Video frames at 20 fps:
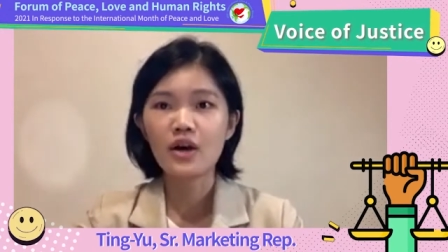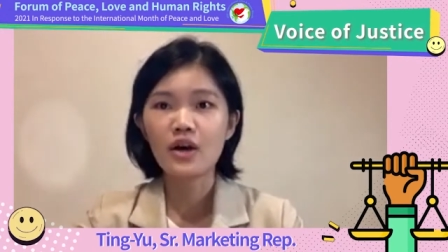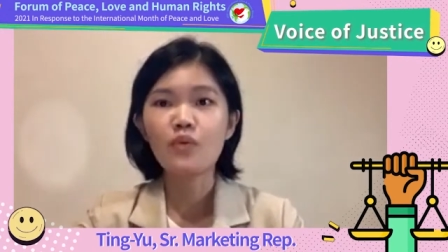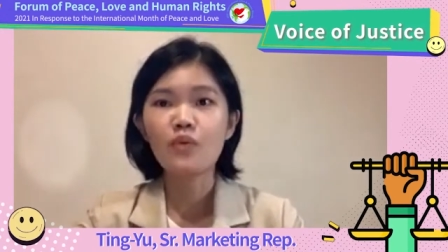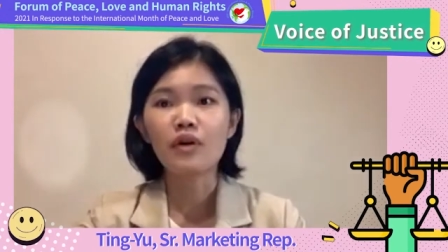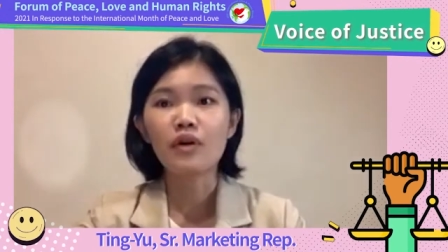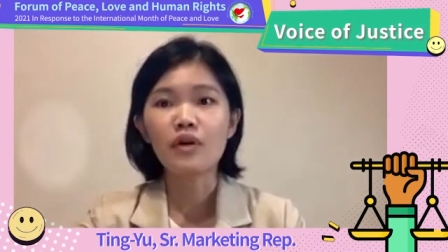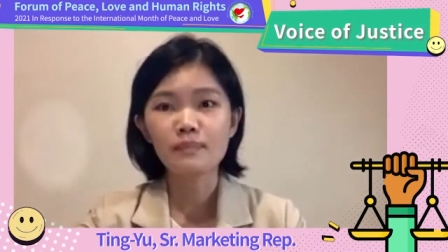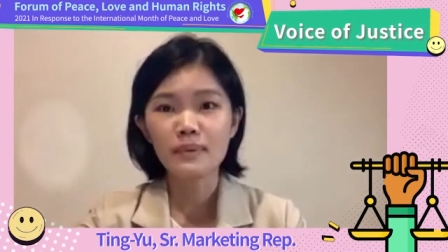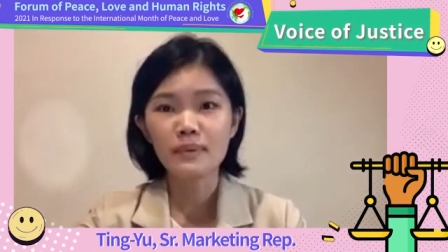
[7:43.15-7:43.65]

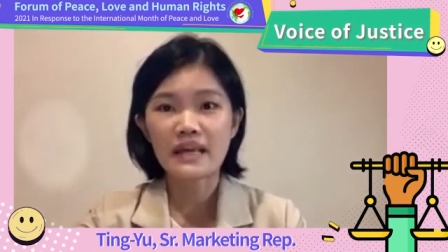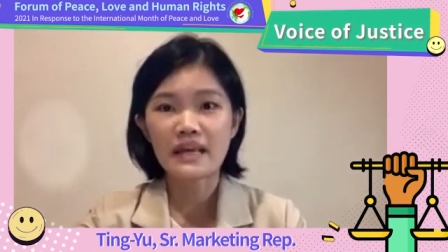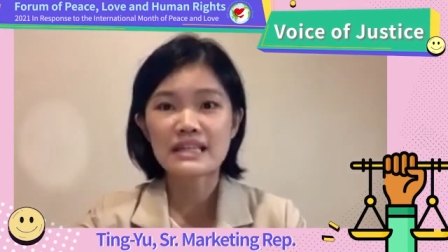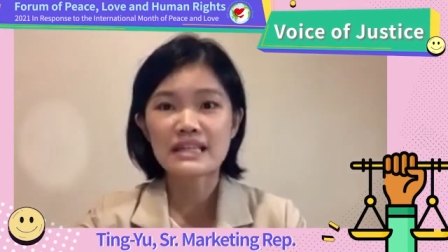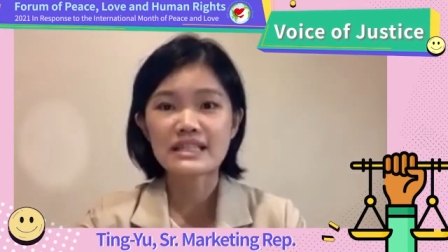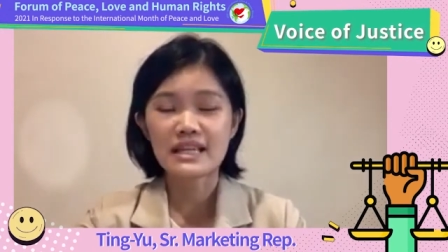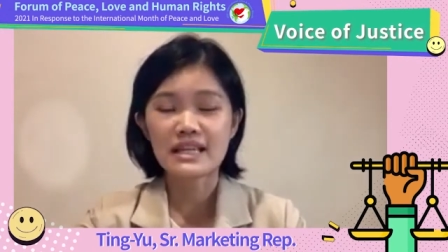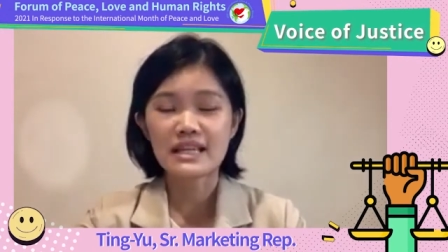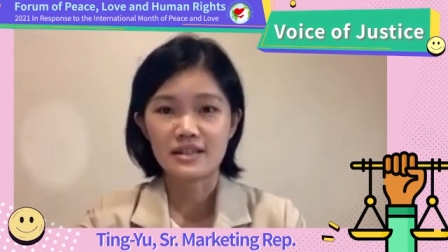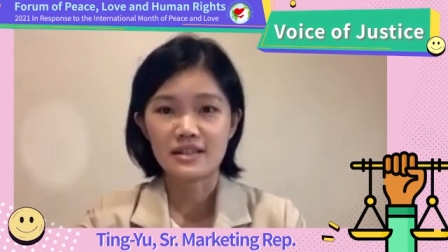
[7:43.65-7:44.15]
world
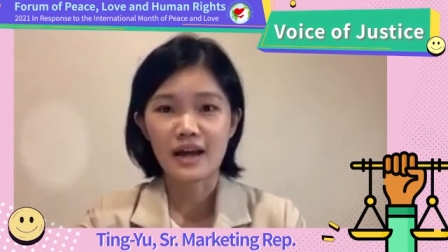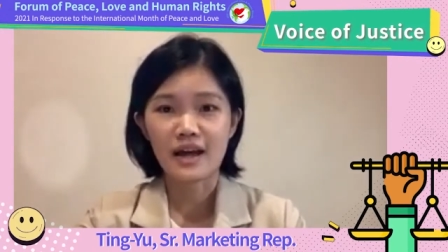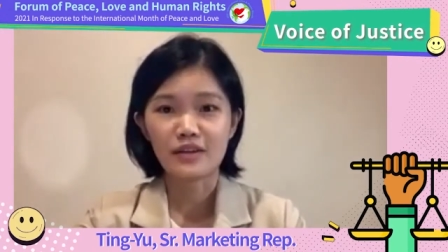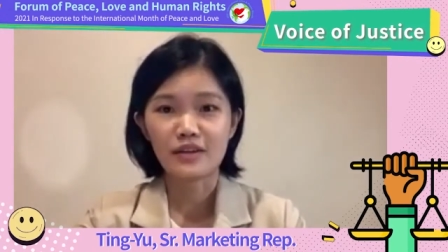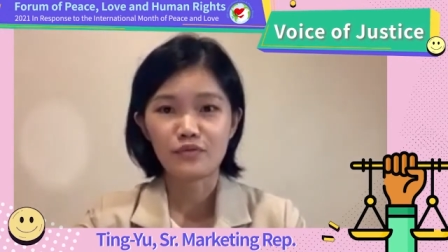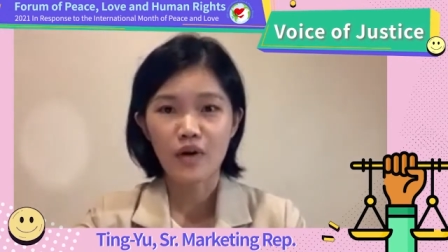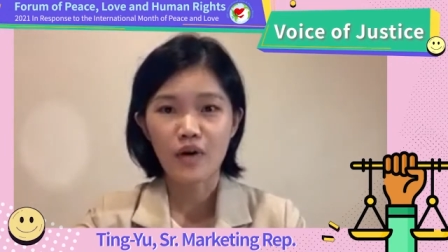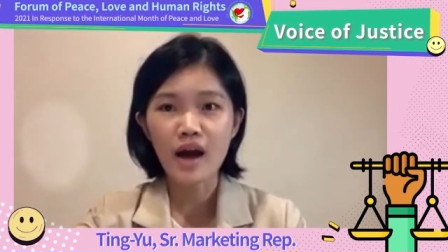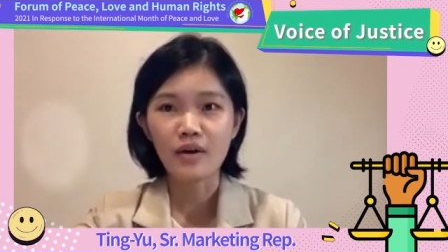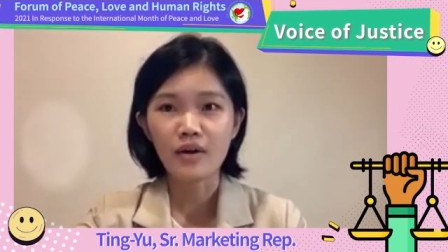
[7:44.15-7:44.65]
peace is
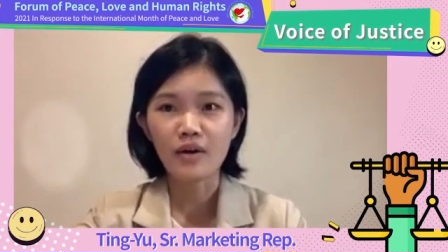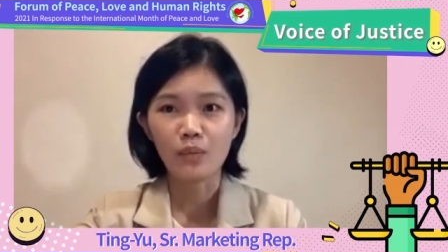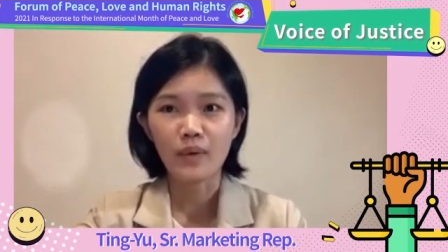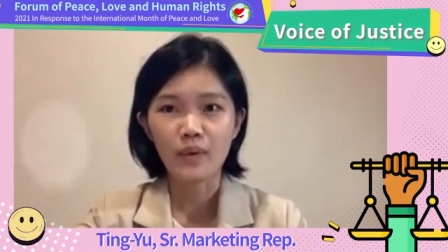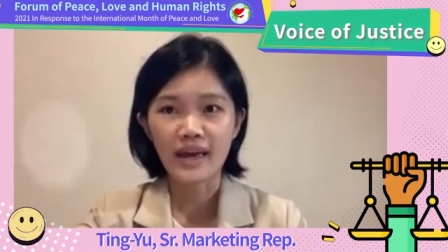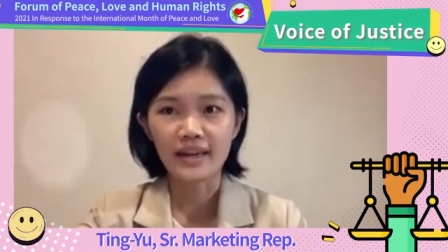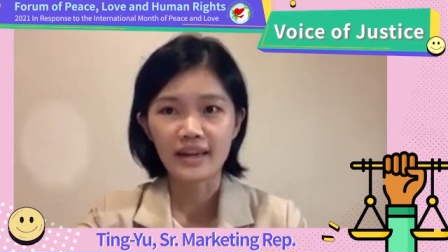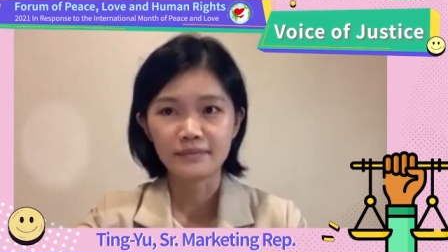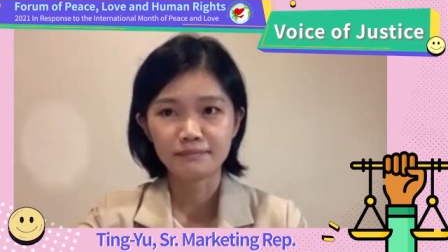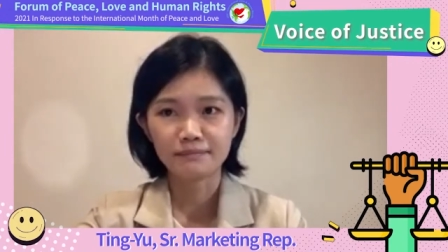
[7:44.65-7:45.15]
not far
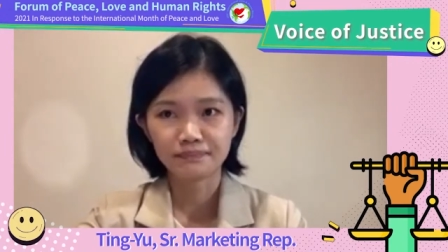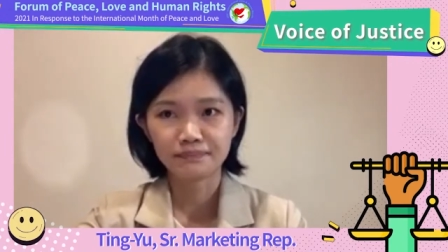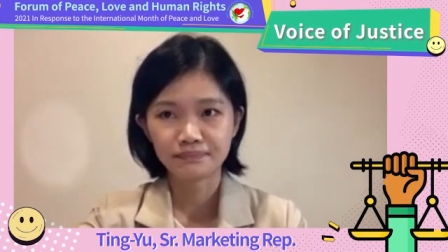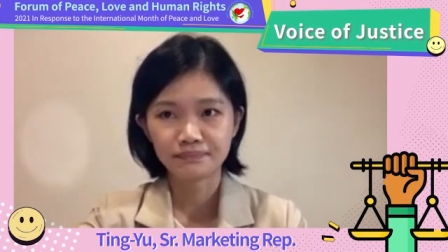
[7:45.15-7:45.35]
away.